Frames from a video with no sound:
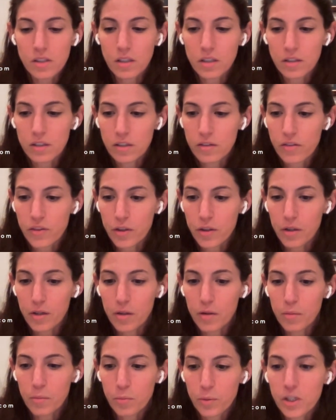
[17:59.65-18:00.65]
under
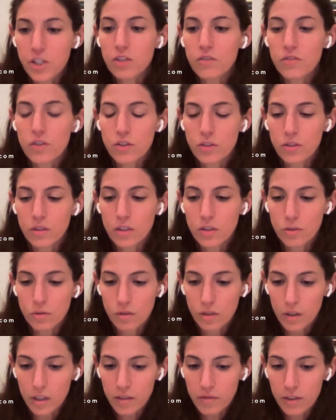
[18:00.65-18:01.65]
the breach of the duty to
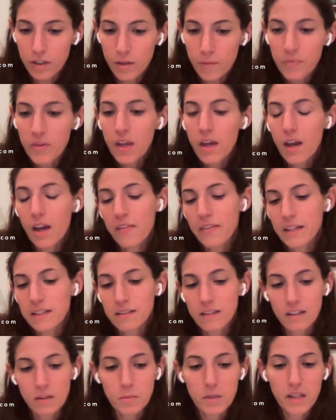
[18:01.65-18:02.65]
deliver, and that's
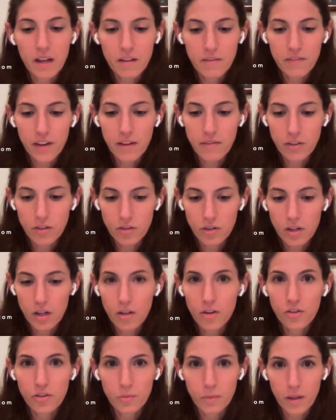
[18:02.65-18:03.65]
going to be that $500 a
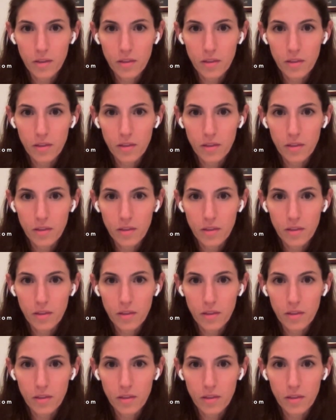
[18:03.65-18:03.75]
month.